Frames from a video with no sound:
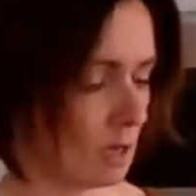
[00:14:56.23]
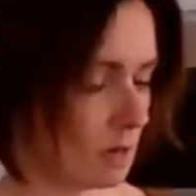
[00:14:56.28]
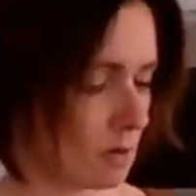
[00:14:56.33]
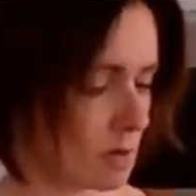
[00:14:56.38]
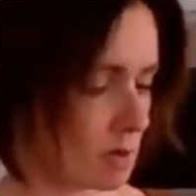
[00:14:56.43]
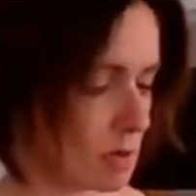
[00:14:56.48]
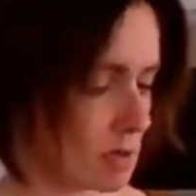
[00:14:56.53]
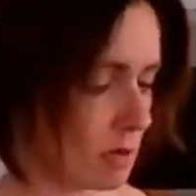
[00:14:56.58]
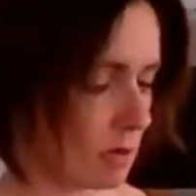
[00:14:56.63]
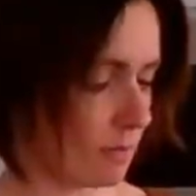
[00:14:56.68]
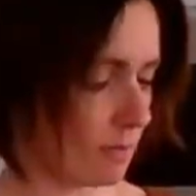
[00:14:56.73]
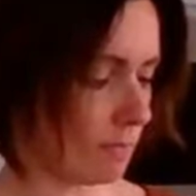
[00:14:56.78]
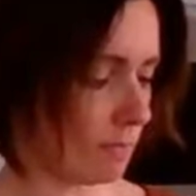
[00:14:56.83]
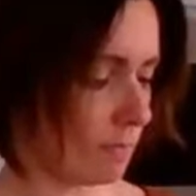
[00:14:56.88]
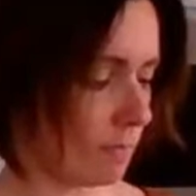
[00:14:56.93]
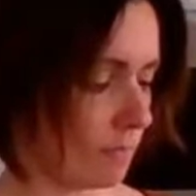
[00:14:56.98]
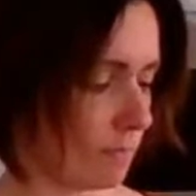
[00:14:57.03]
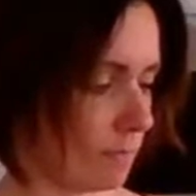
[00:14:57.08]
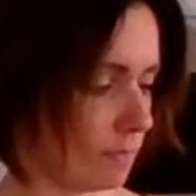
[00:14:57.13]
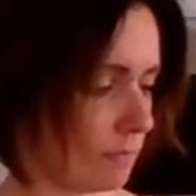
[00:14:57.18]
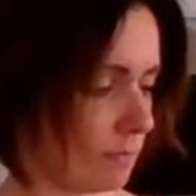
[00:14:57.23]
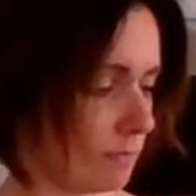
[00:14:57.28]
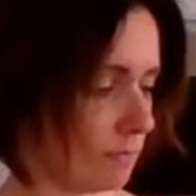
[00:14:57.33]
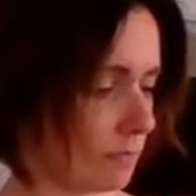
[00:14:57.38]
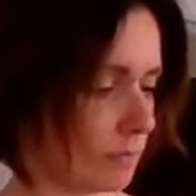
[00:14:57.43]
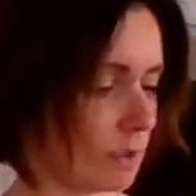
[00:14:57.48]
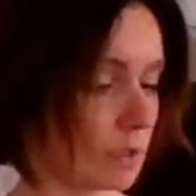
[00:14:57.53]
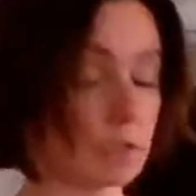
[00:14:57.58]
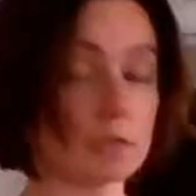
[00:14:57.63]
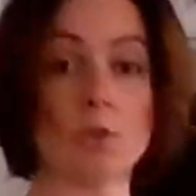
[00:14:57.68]

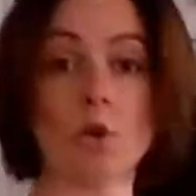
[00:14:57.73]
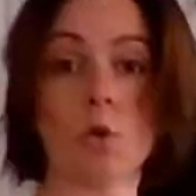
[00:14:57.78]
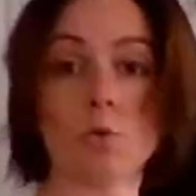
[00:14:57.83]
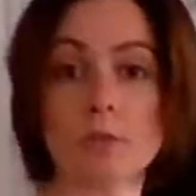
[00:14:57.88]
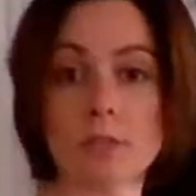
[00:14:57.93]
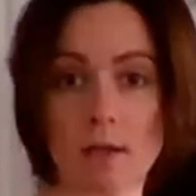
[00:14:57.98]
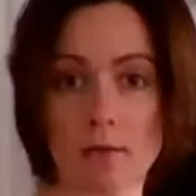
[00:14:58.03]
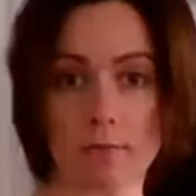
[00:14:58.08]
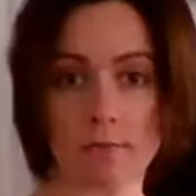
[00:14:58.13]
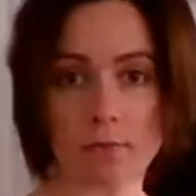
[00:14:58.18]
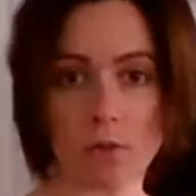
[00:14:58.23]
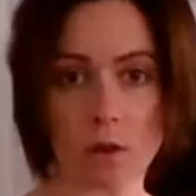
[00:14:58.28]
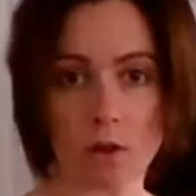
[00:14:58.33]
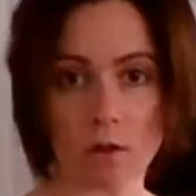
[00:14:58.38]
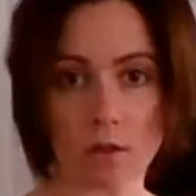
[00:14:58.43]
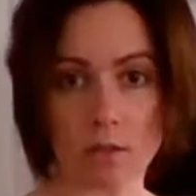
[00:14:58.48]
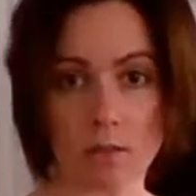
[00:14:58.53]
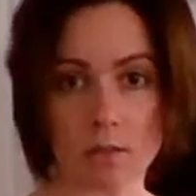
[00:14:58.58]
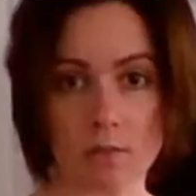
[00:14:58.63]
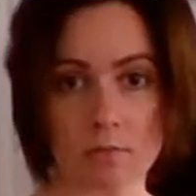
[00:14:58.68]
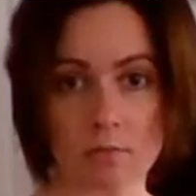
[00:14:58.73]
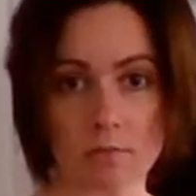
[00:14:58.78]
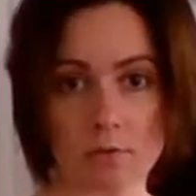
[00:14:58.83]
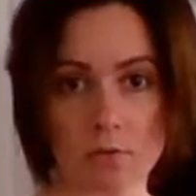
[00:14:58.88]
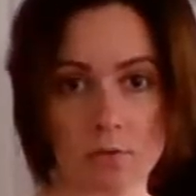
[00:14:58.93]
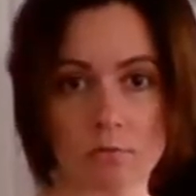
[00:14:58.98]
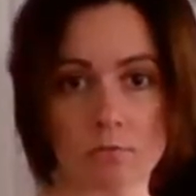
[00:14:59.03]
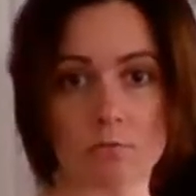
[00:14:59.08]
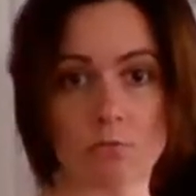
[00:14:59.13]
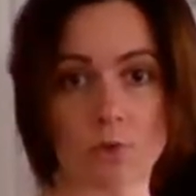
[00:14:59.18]
no Teflon,
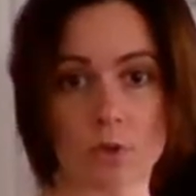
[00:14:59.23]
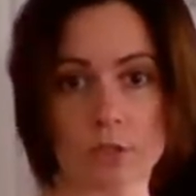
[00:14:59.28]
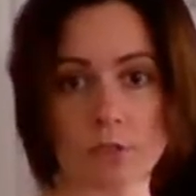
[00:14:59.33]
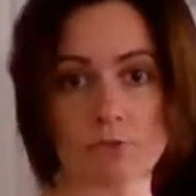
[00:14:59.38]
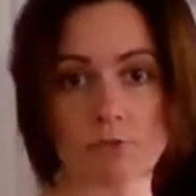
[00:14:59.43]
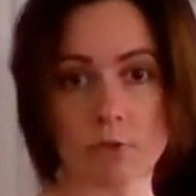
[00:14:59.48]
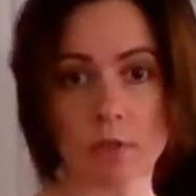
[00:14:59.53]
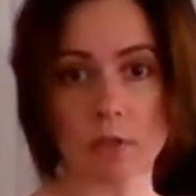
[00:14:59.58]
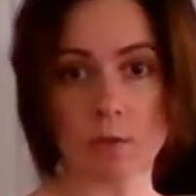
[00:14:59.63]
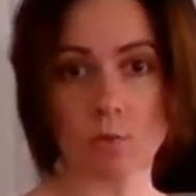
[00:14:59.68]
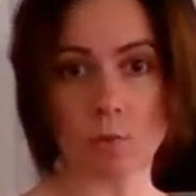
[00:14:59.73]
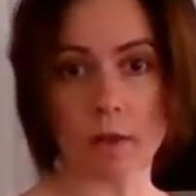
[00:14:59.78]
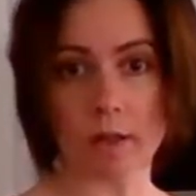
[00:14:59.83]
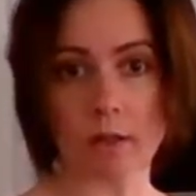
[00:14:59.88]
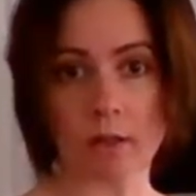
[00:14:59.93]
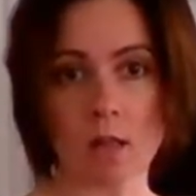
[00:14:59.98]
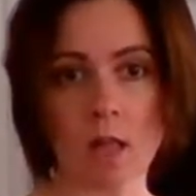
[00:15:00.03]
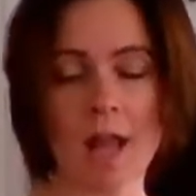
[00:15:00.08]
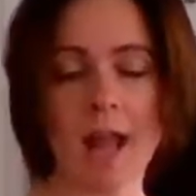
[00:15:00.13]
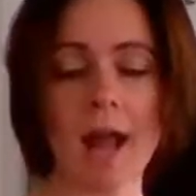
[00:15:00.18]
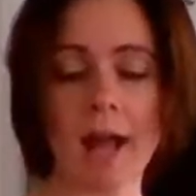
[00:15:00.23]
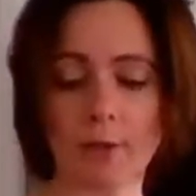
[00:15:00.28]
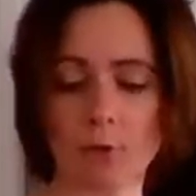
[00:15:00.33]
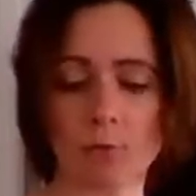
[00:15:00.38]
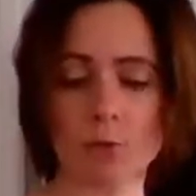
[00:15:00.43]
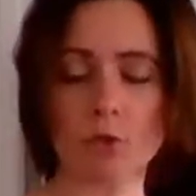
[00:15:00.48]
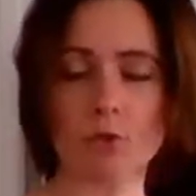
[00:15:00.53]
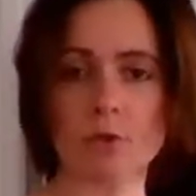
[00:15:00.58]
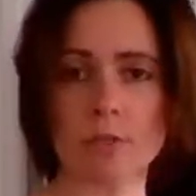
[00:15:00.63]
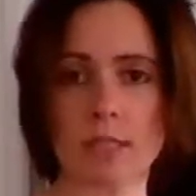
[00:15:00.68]
so it works really well. I
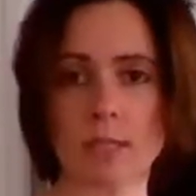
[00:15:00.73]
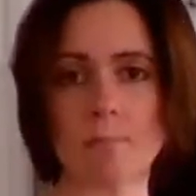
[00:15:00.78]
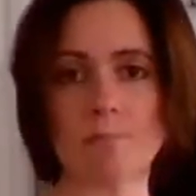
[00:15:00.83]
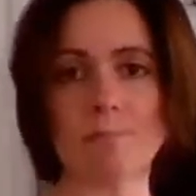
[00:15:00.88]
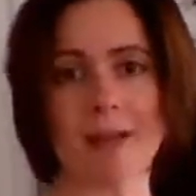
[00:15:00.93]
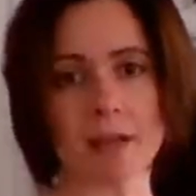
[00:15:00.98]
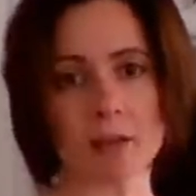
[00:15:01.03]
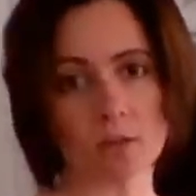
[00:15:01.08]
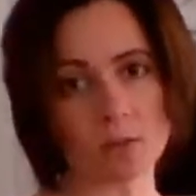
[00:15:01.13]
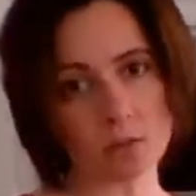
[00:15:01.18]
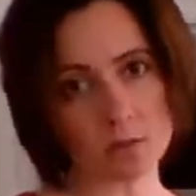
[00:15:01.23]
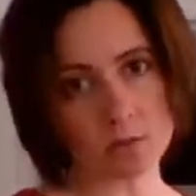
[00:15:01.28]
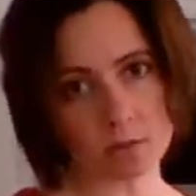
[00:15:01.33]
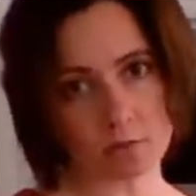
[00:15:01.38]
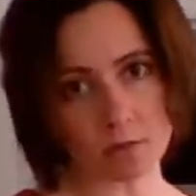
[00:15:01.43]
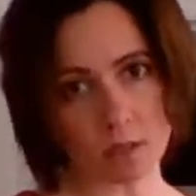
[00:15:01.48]
don't use any metal